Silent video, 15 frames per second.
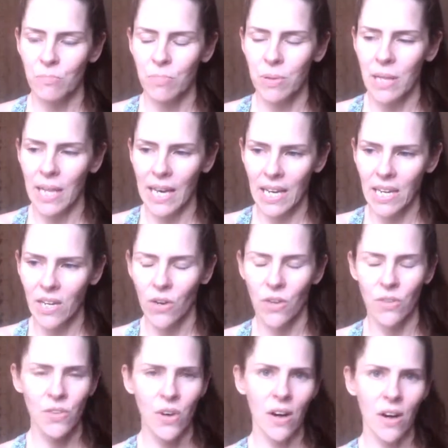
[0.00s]
planning on
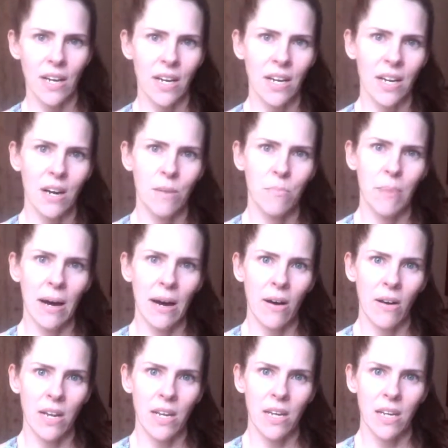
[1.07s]
talking about
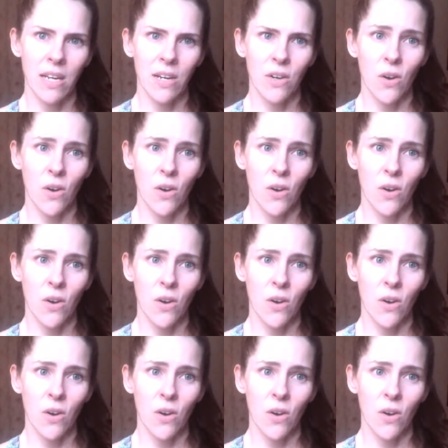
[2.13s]
it